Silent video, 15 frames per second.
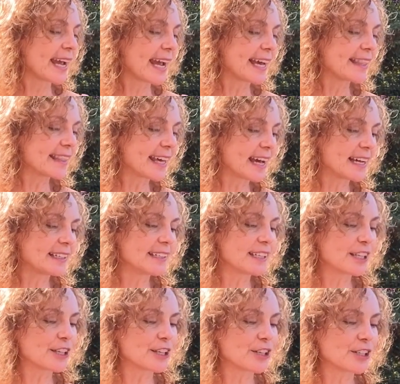And then
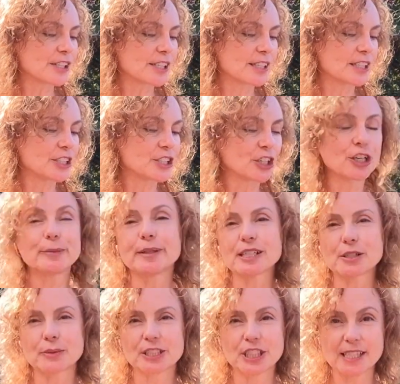there's the
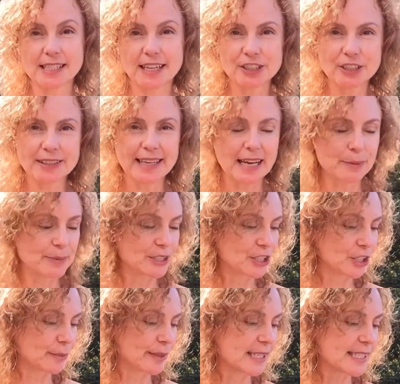dermis, which is under the
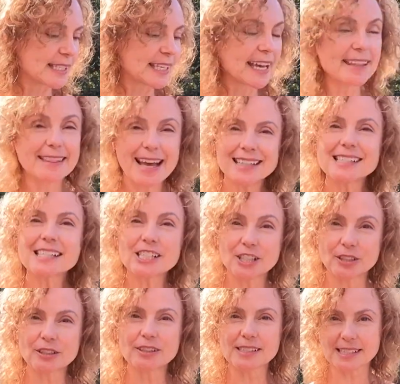epidermis, and that's
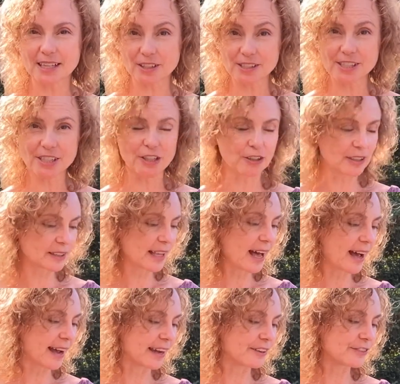still cells that are
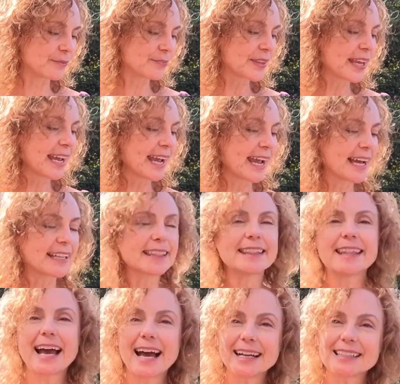alive, and
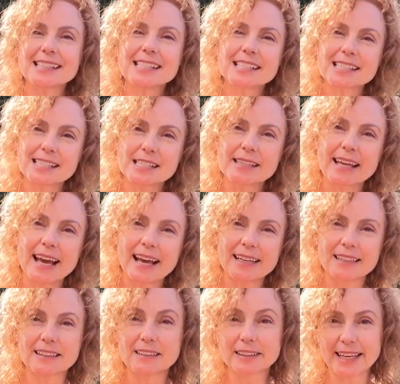that
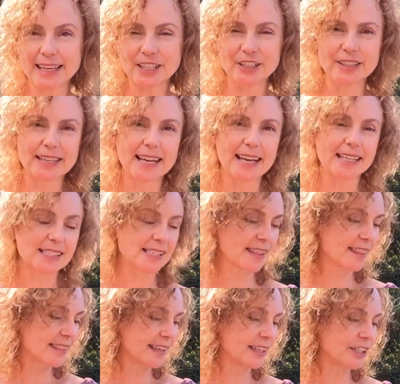layer gets
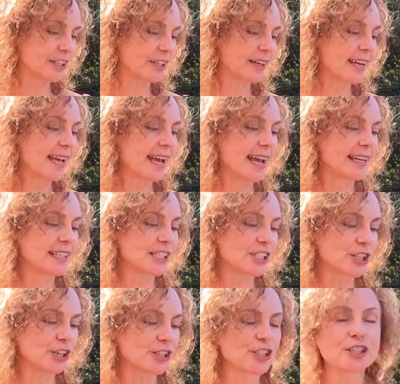thinner and it
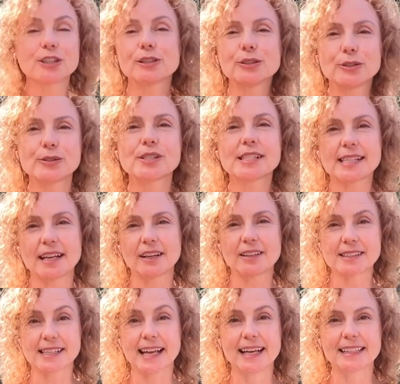starts to lose
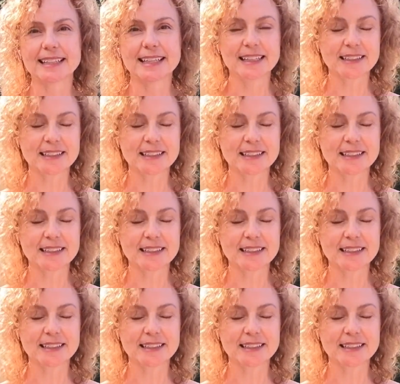cells and